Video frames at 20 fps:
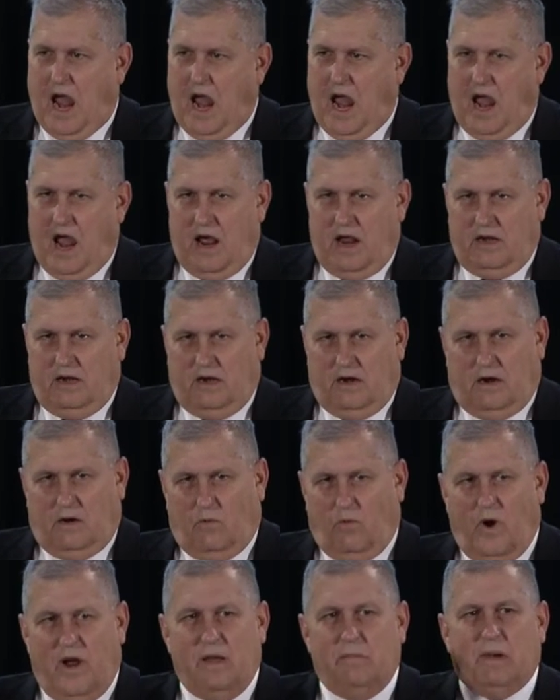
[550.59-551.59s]
And
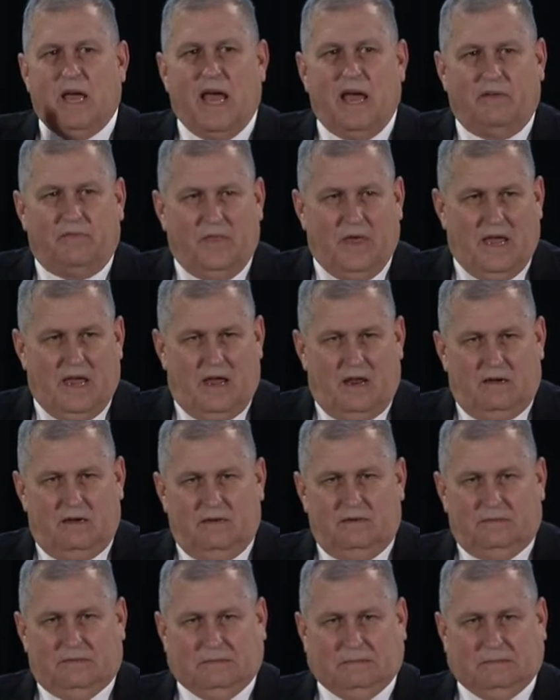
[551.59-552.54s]
way back then,